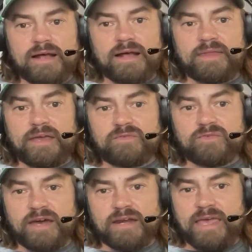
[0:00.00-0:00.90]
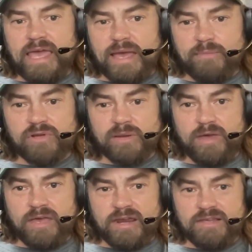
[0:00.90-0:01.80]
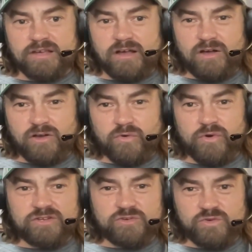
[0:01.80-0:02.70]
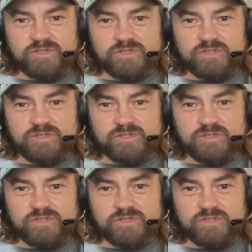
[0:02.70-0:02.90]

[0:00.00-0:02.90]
Uh, now you've got Campbell coming in as a hungry two